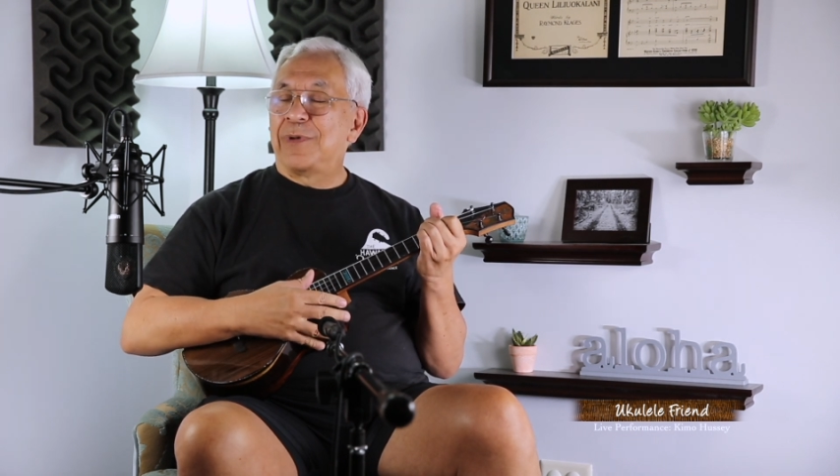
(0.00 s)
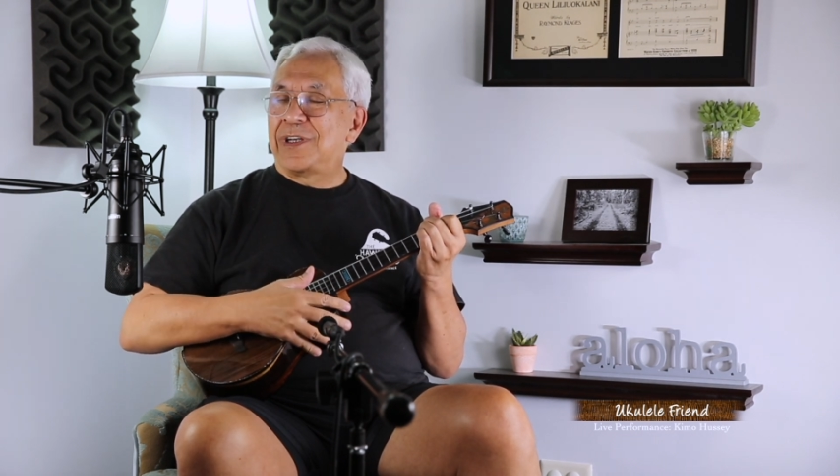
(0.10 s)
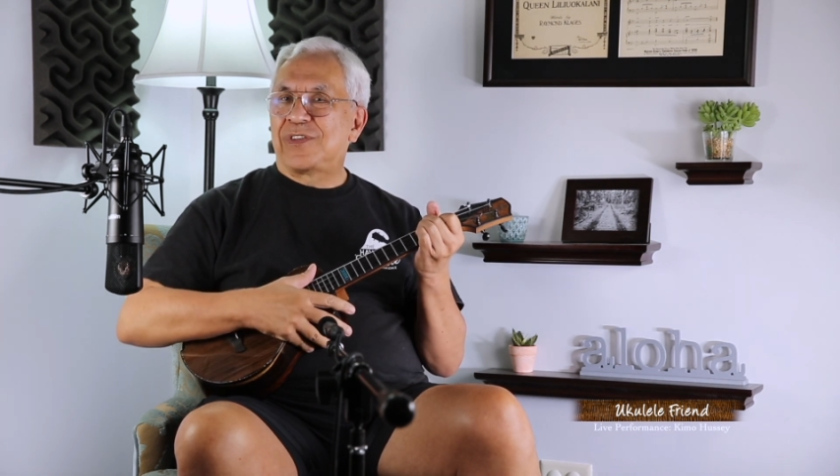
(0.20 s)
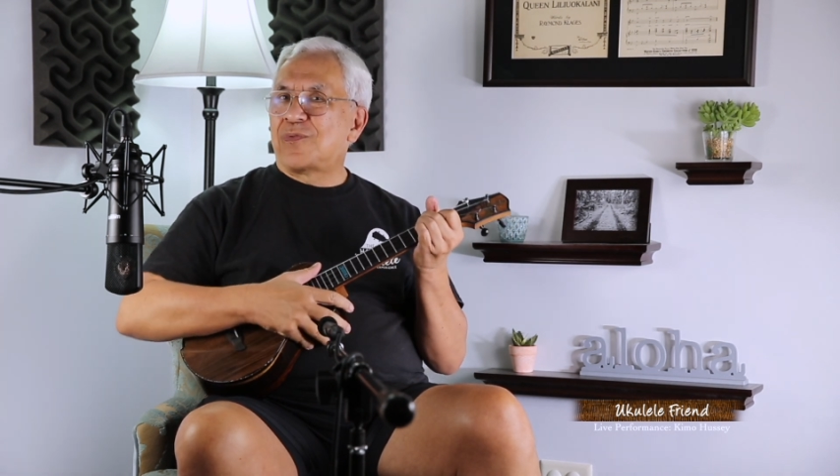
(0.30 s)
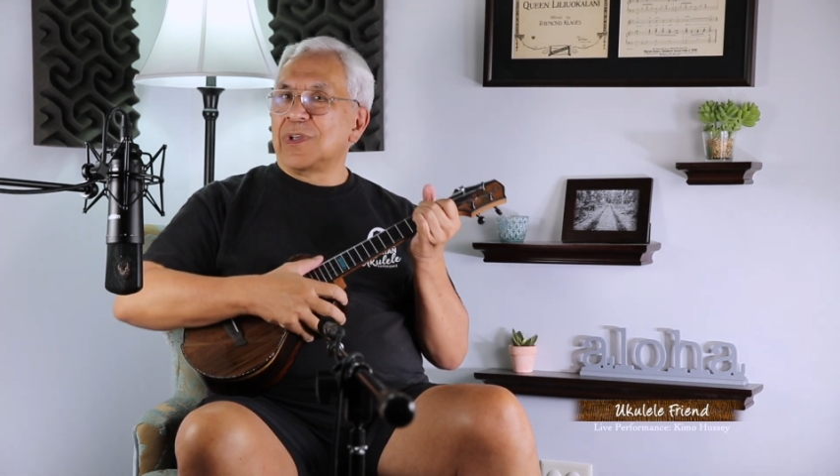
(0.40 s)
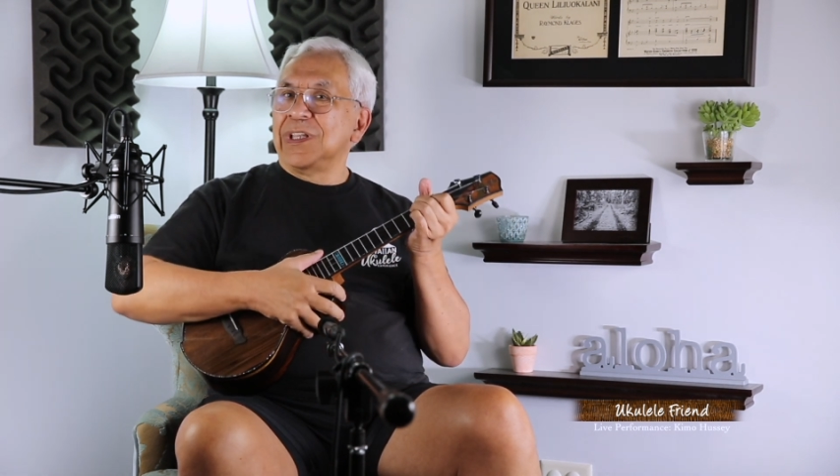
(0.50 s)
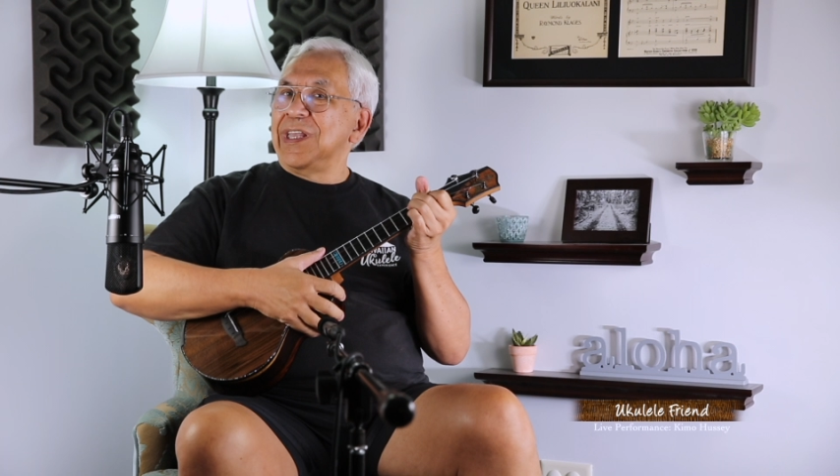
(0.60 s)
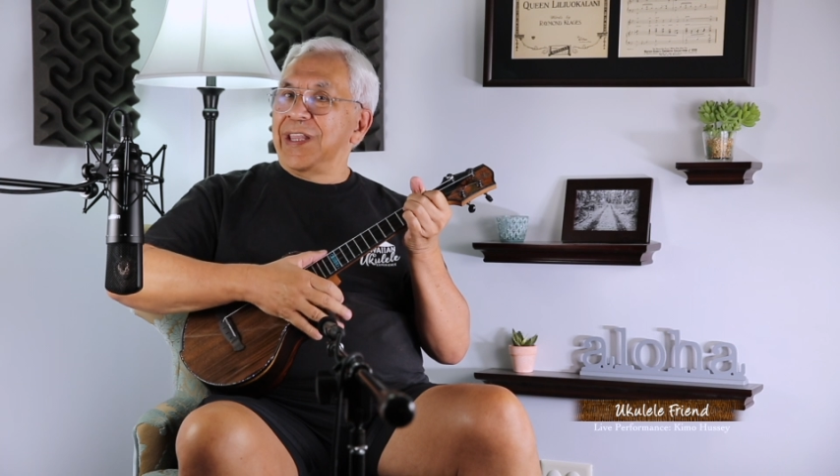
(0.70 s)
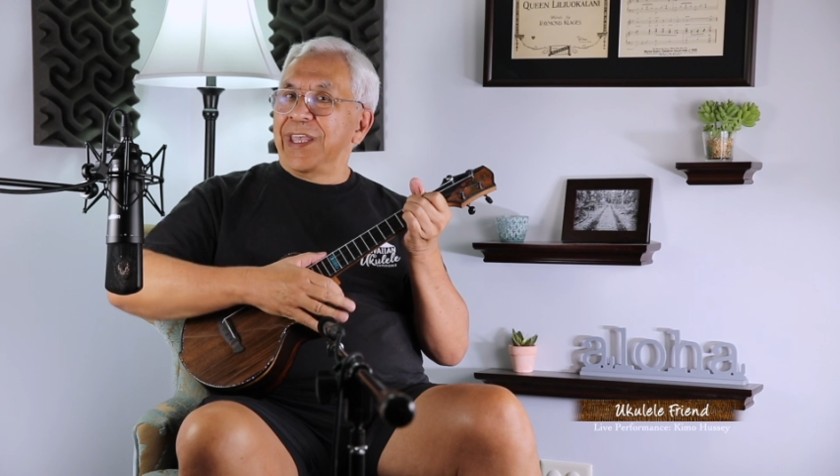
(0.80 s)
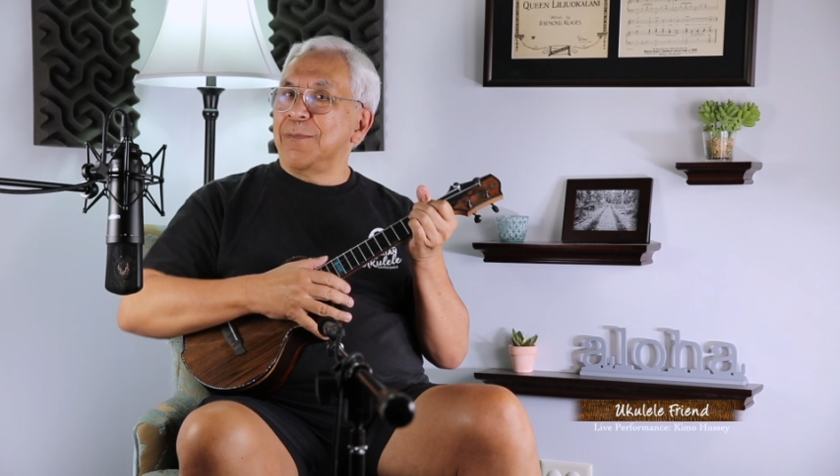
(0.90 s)
But it's
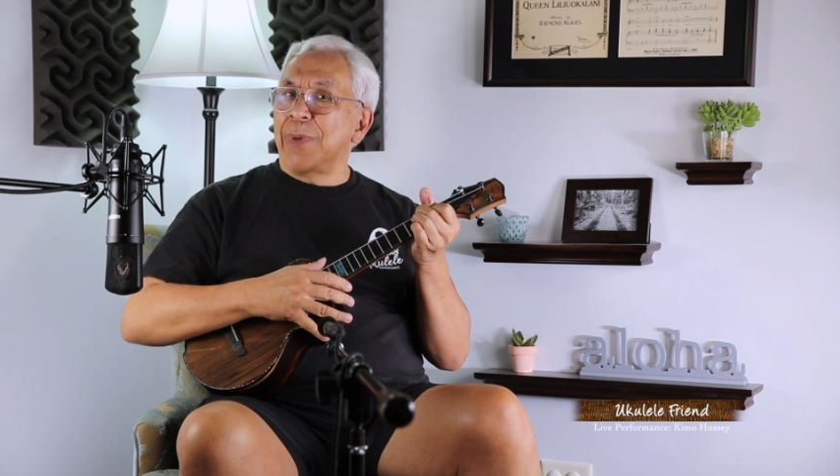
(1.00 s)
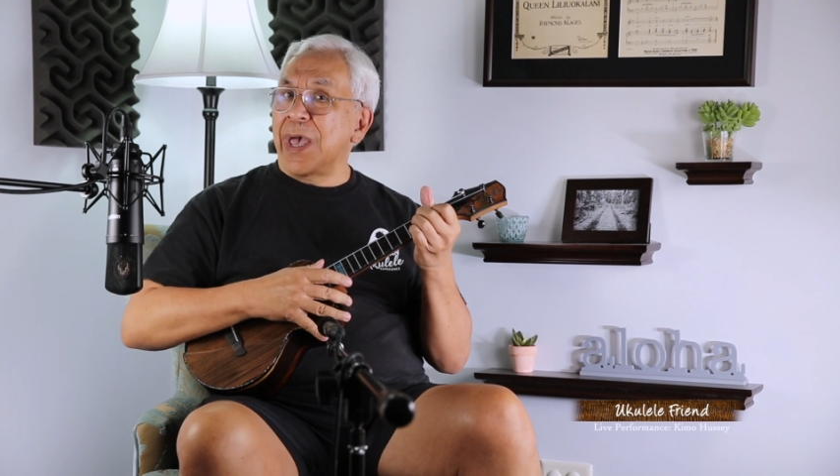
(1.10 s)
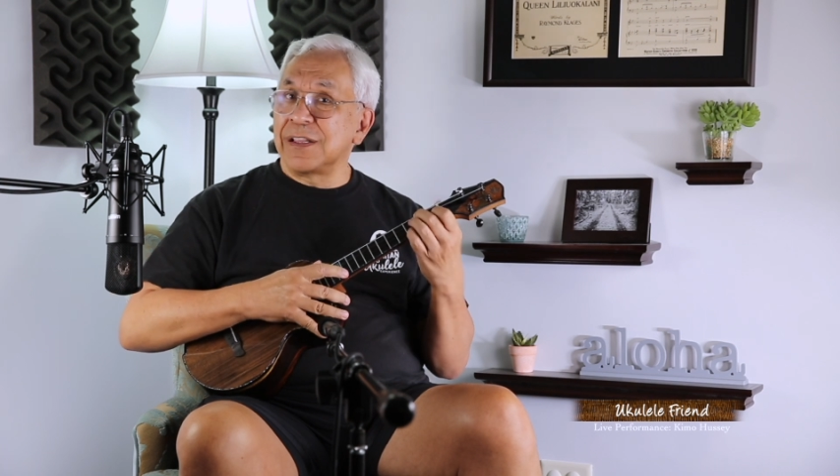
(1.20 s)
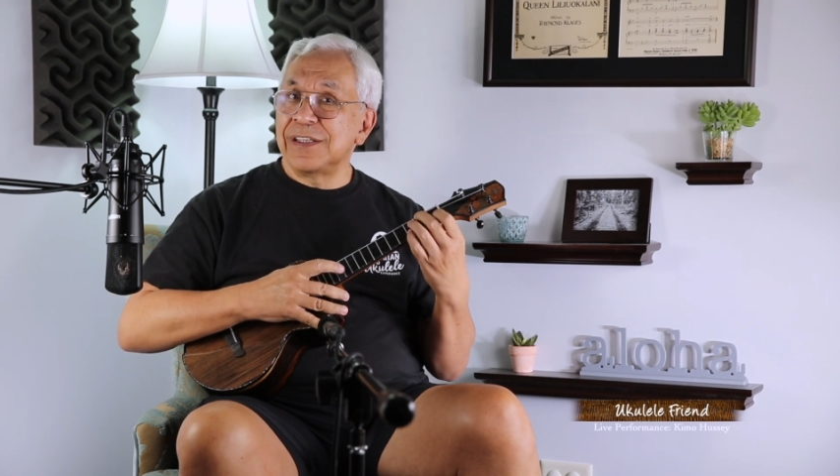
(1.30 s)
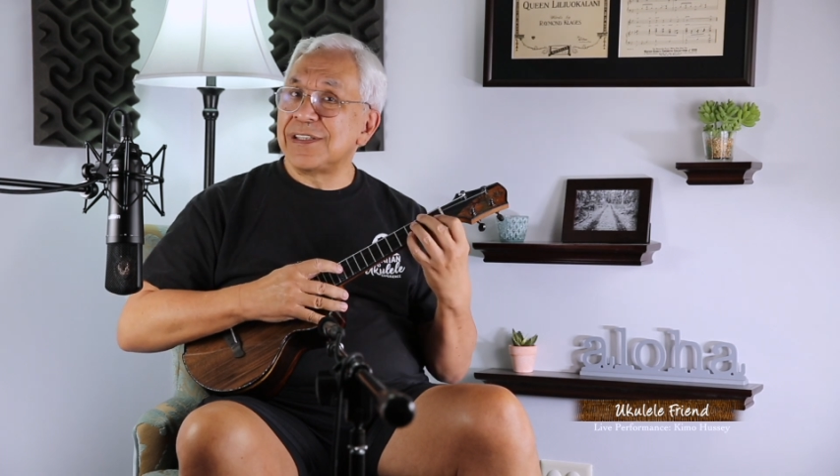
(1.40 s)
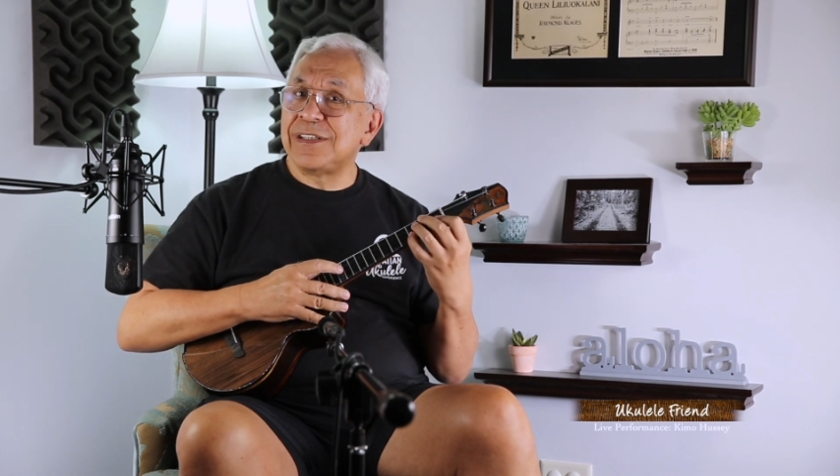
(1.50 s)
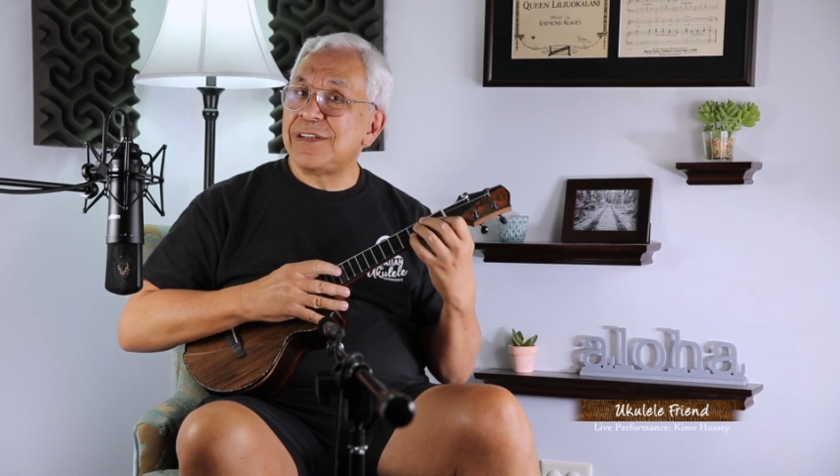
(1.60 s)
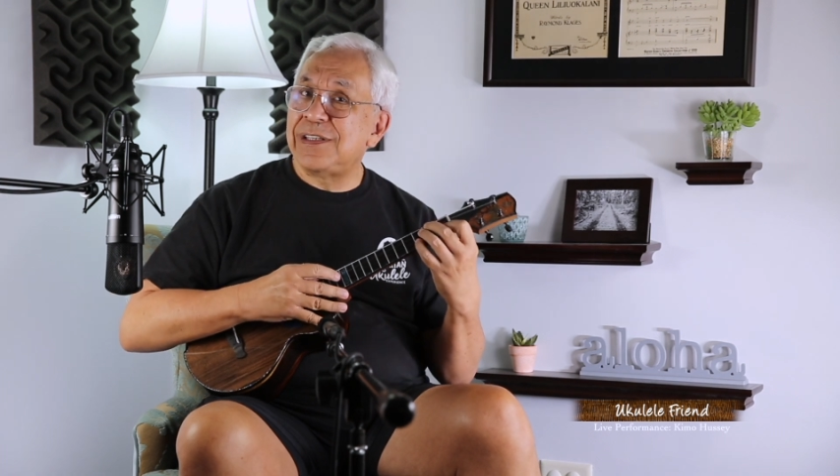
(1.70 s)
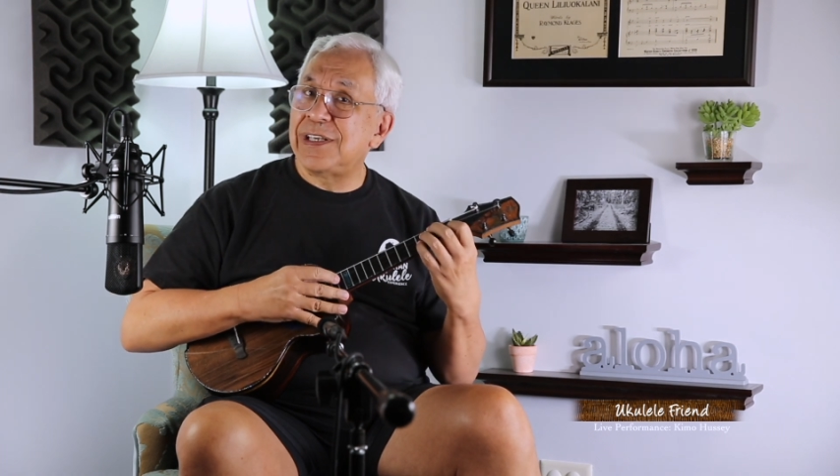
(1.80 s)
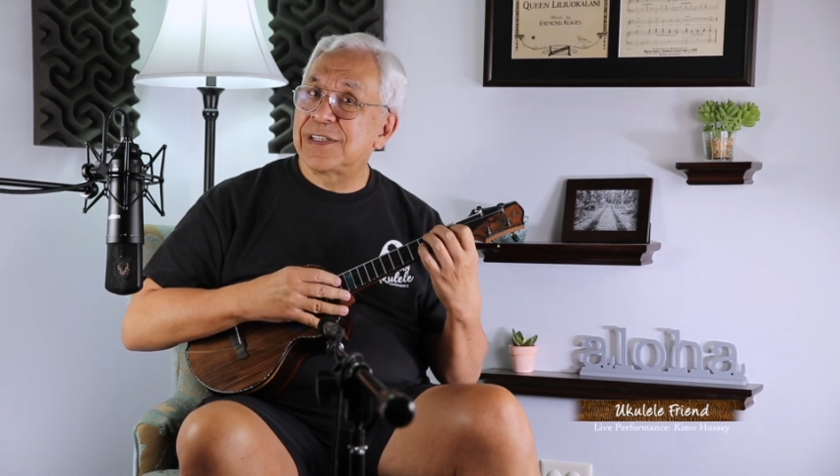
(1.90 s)
really laid back. Listen
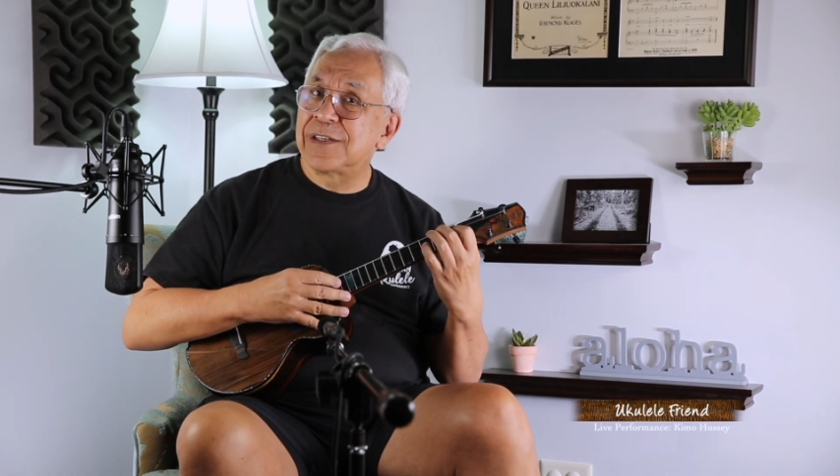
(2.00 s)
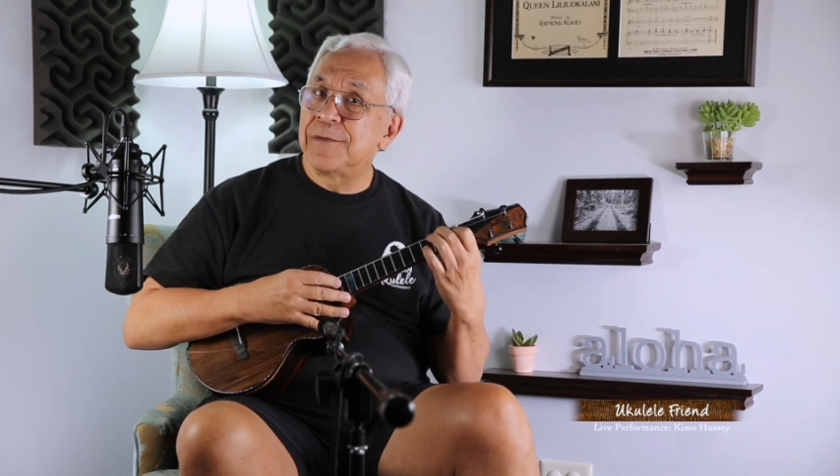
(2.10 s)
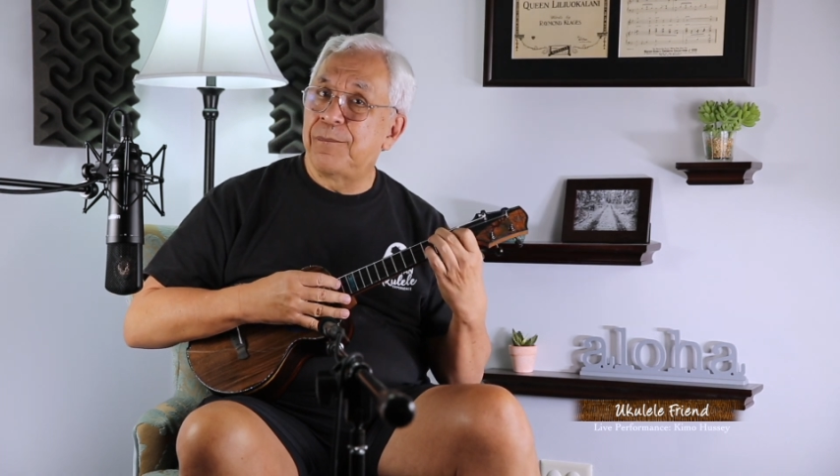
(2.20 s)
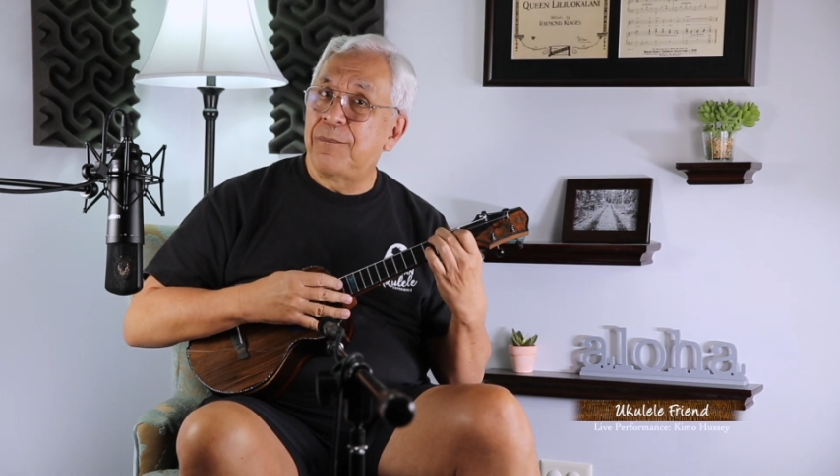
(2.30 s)
to this.